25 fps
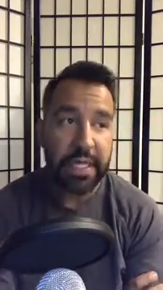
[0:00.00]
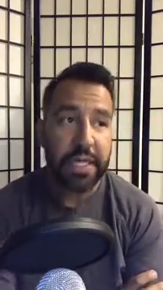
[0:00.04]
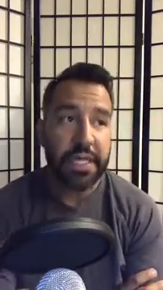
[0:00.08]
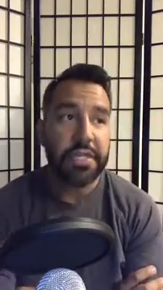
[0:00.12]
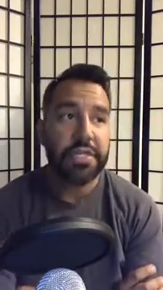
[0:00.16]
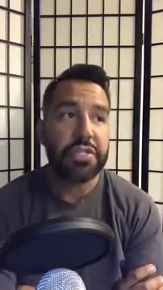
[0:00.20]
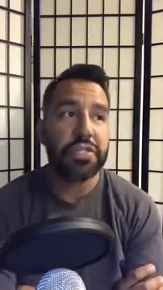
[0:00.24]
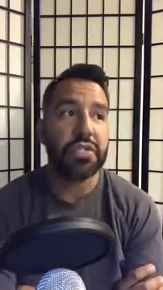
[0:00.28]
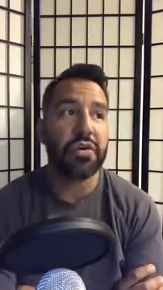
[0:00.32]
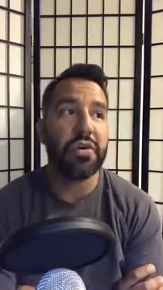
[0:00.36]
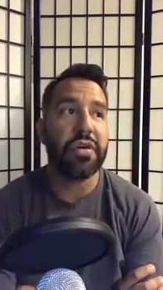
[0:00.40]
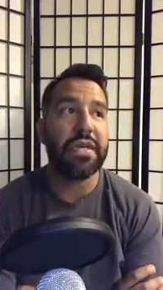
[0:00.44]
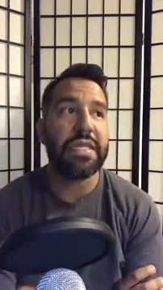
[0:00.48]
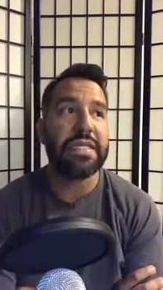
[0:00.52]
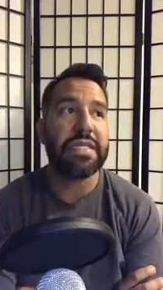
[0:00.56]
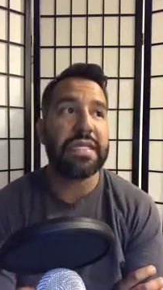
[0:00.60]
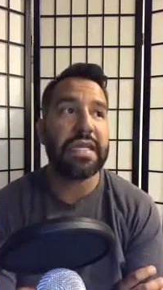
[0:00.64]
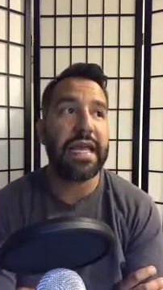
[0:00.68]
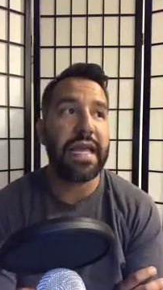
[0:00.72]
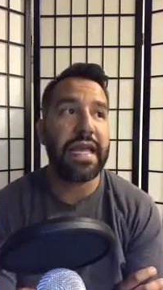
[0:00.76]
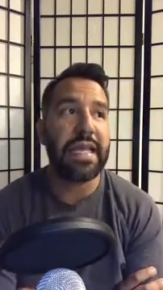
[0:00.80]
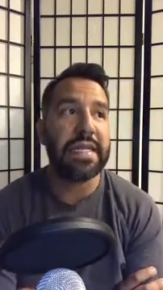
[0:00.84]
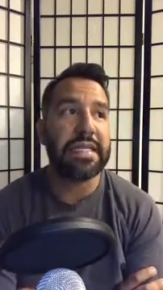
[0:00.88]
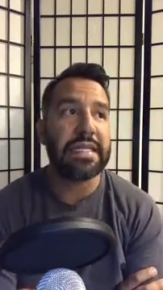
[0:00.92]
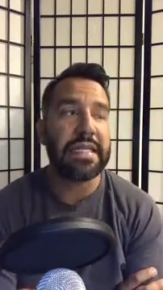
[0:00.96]
So it's
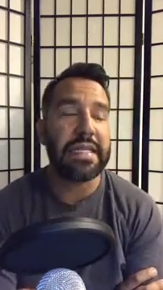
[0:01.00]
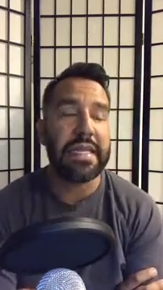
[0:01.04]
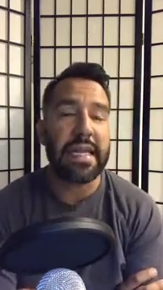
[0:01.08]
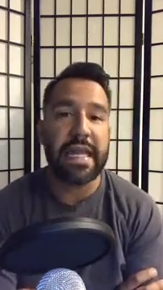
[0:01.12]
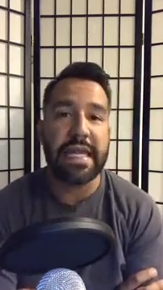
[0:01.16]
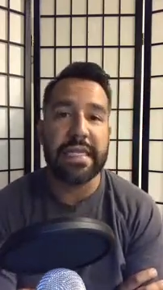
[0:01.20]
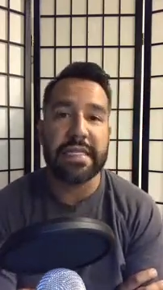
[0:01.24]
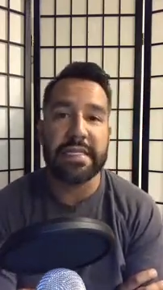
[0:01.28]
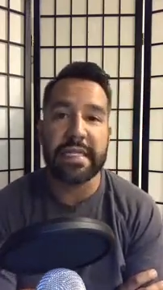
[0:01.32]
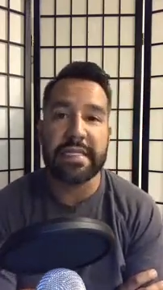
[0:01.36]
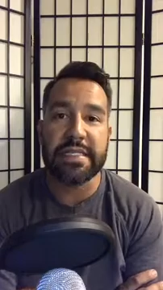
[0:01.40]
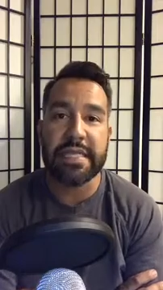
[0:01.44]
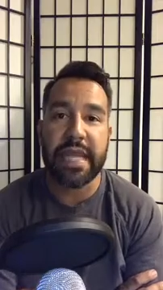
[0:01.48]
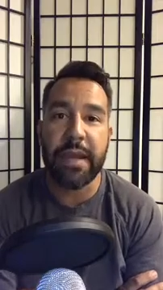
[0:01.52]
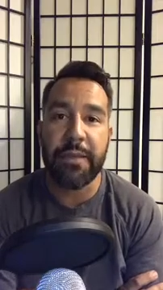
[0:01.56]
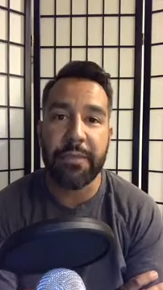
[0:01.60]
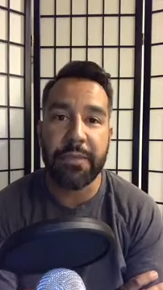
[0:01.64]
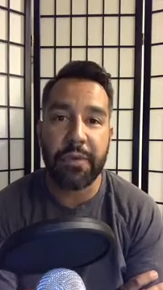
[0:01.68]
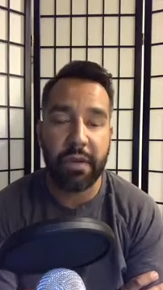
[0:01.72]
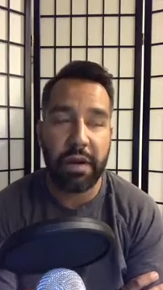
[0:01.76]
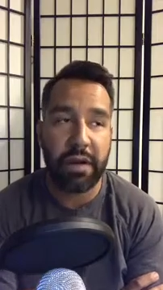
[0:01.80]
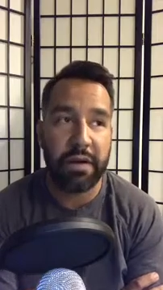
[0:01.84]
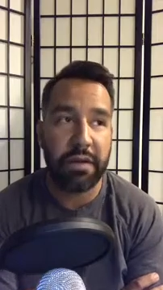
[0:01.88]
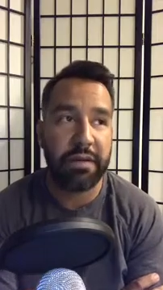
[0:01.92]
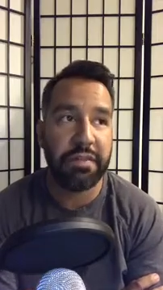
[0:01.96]
a
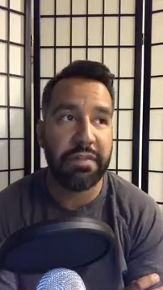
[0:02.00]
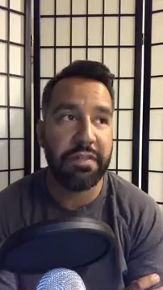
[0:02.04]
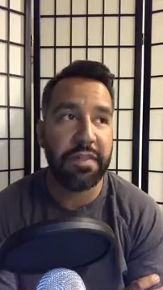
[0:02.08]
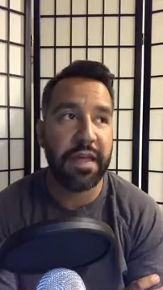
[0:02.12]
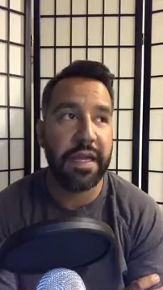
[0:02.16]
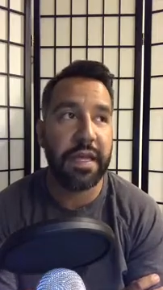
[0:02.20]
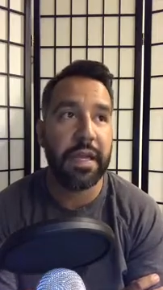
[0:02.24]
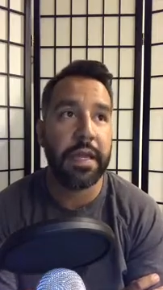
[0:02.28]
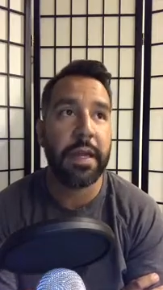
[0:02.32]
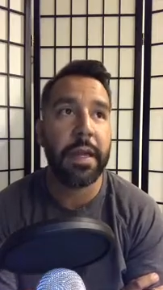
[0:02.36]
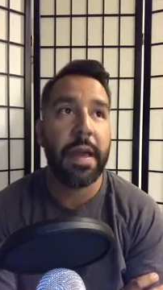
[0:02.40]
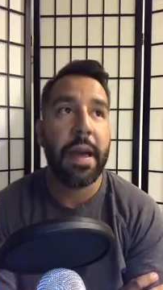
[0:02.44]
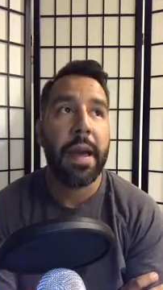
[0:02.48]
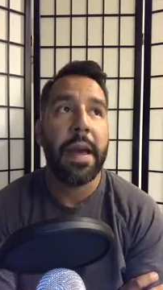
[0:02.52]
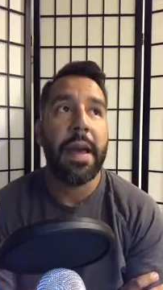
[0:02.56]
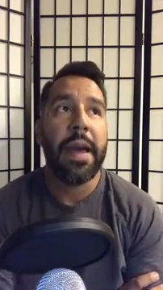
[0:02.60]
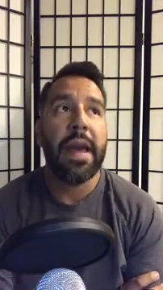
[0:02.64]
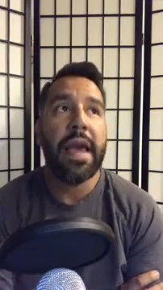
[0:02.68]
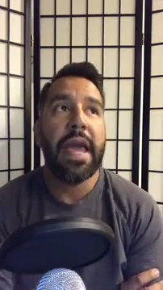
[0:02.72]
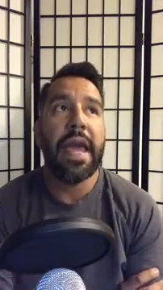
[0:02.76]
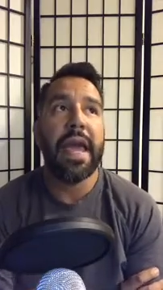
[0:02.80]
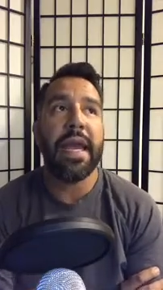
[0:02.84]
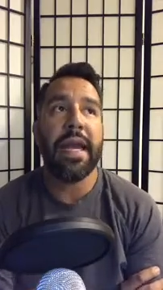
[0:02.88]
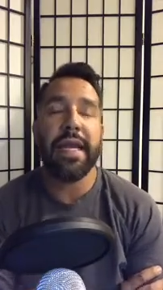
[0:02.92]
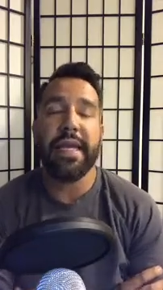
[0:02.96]
temporary thing.
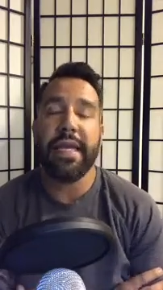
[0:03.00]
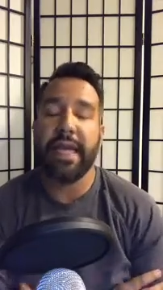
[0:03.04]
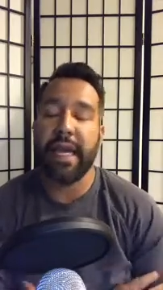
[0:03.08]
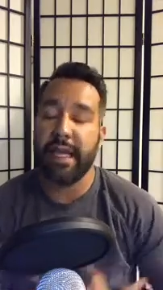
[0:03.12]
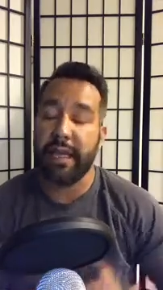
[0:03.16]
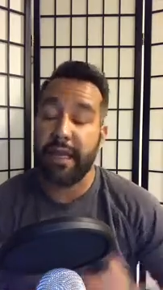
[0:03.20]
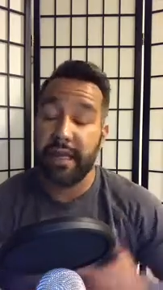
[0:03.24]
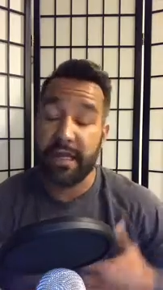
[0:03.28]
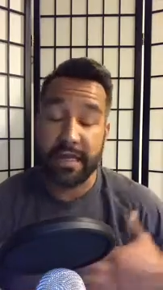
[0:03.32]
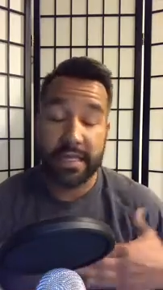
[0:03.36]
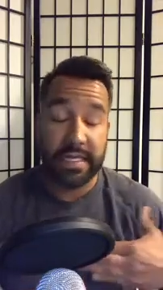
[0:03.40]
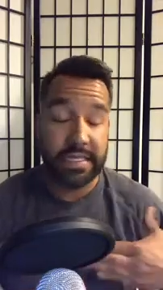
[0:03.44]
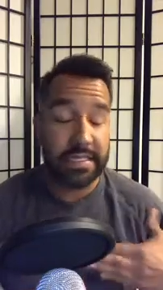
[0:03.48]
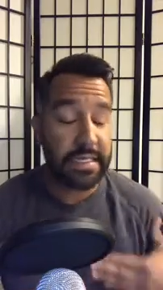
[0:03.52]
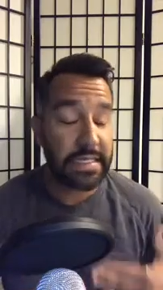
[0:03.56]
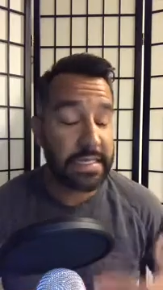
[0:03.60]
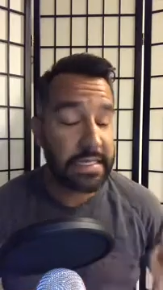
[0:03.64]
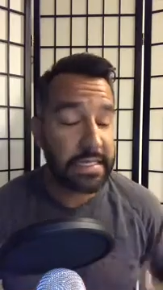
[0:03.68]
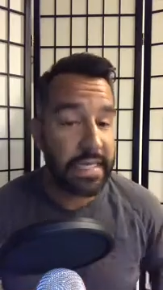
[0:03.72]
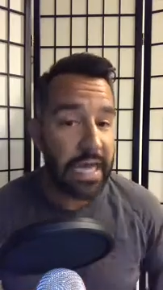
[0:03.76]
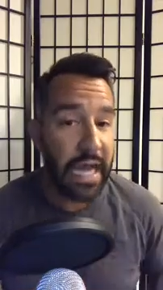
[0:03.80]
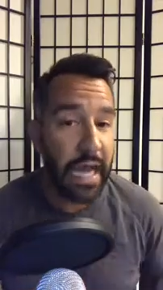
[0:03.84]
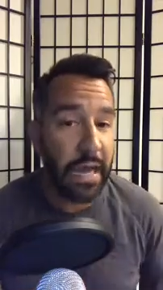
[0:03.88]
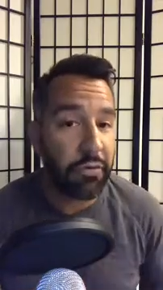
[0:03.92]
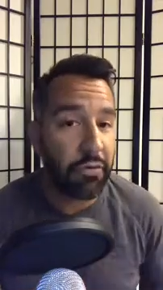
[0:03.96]
And again, this is
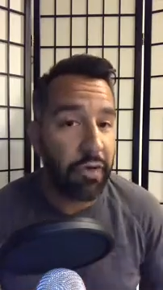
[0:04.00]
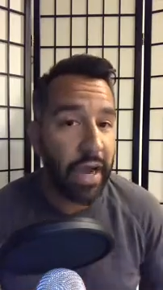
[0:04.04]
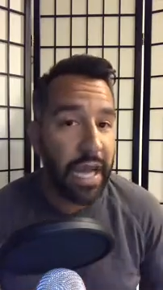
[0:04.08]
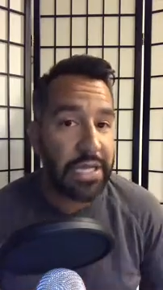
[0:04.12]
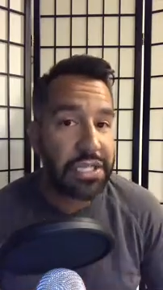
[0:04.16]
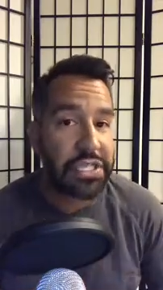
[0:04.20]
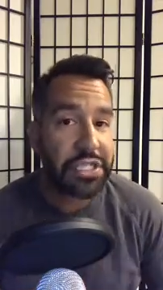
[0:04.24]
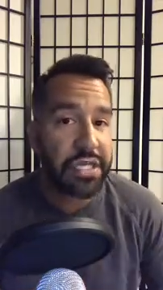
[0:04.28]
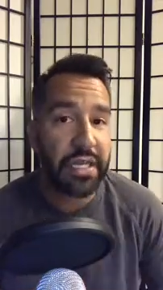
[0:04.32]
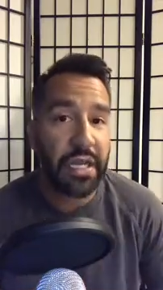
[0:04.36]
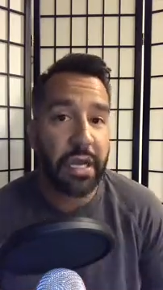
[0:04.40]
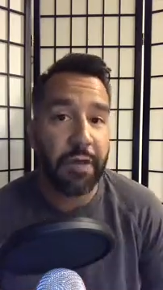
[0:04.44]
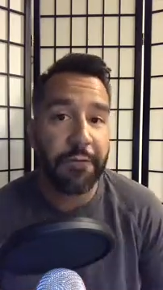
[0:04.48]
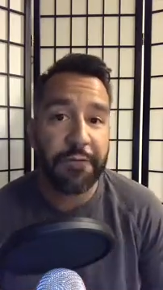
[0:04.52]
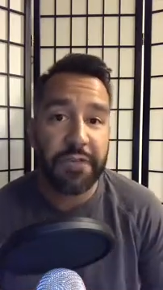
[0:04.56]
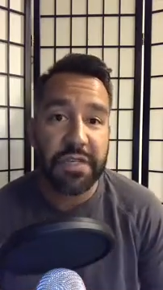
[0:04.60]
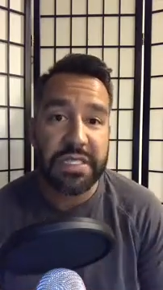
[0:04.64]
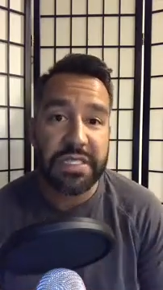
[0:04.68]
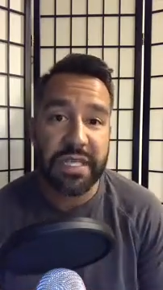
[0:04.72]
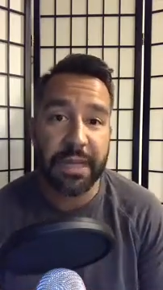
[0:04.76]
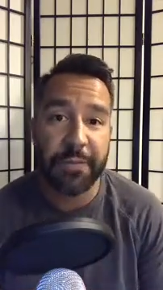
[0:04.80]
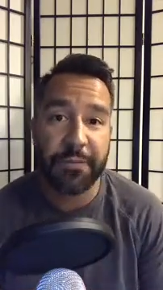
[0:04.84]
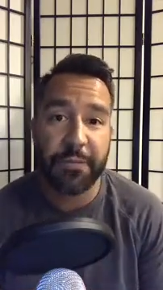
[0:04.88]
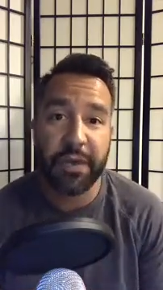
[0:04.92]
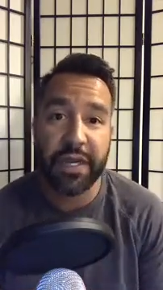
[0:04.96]
not rationale for
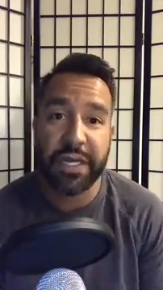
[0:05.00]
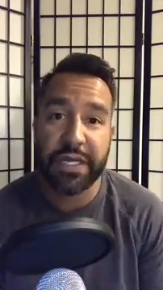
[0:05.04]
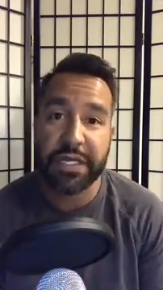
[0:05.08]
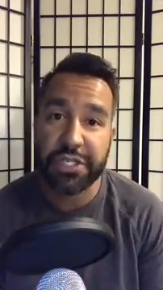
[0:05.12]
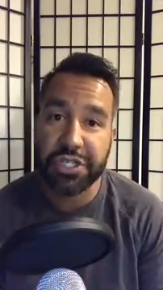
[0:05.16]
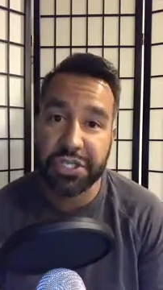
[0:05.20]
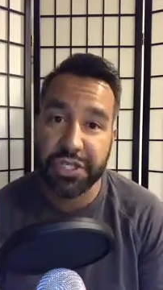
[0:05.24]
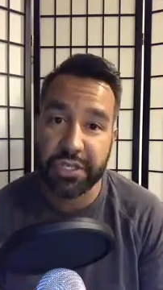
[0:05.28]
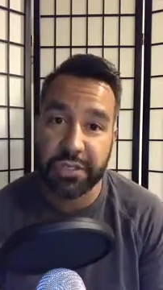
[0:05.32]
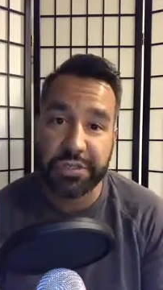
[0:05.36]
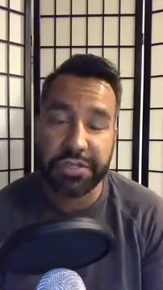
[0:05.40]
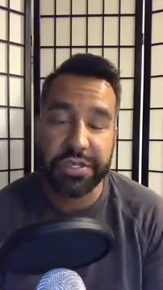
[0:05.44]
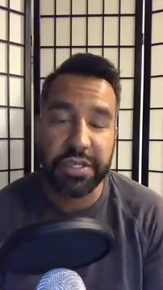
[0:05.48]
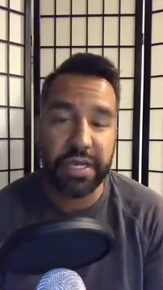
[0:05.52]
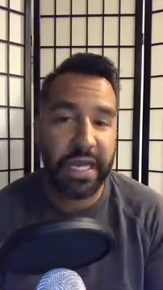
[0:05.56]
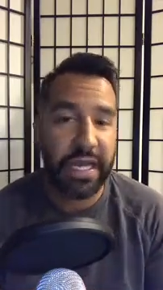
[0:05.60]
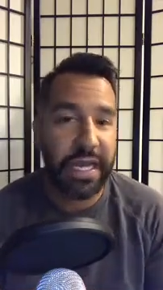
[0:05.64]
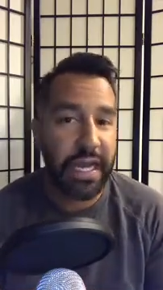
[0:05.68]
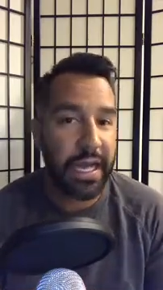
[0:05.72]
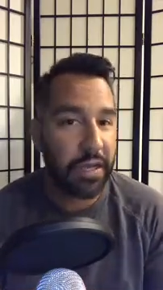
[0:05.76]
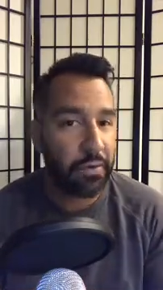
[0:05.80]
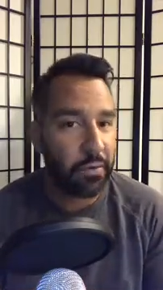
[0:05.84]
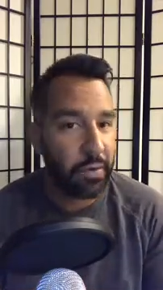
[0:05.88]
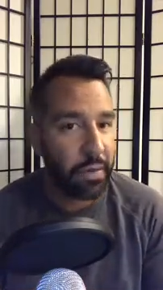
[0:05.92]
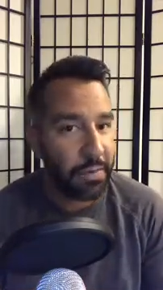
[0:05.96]
separating children. I
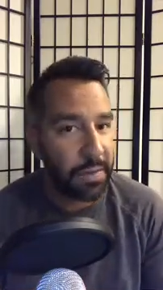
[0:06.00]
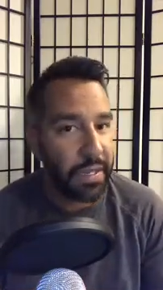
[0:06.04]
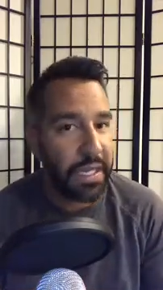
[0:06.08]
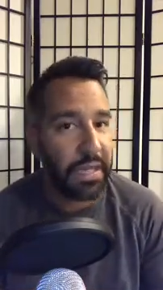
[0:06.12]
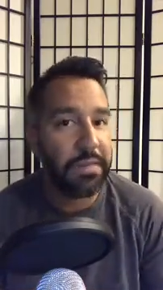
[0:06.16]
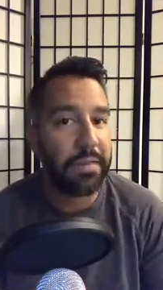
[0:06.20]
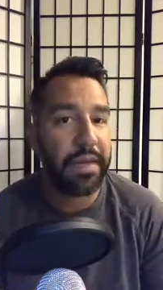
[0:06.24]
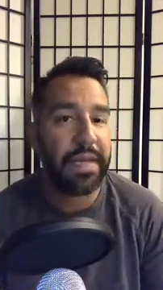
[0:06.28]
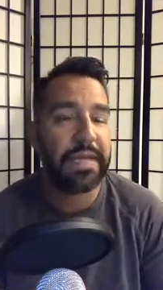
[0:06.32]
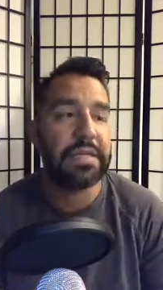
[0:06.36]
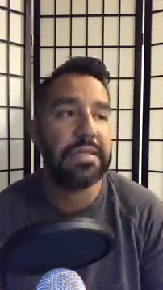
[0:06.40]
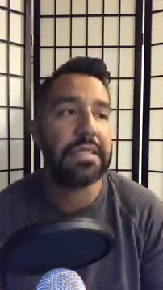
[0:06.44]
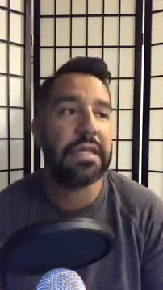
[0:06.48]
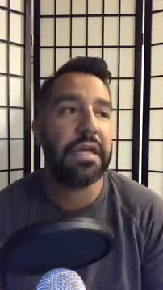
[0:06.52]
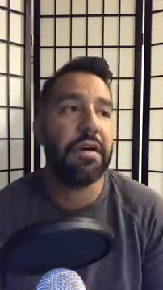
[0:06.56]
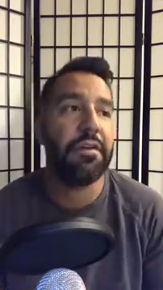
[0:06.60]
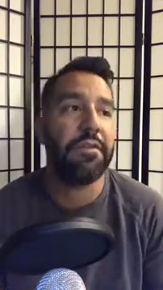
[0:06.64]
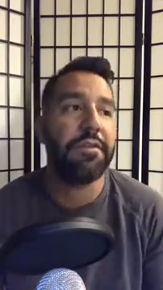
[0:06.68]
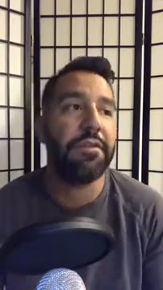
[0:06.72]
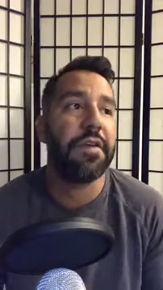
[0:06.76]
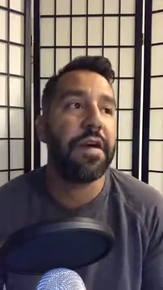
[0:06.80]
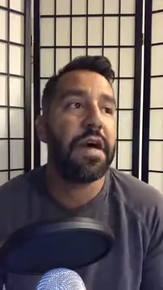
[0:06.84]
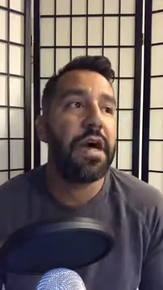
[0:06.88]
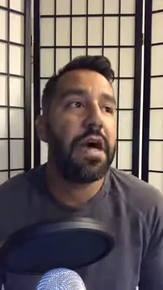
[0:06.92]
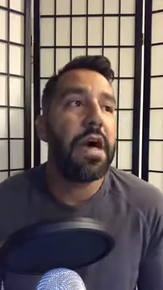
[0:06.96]
got to repeat
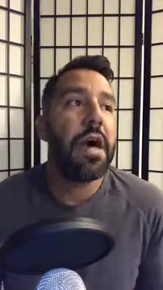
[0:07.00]
myself.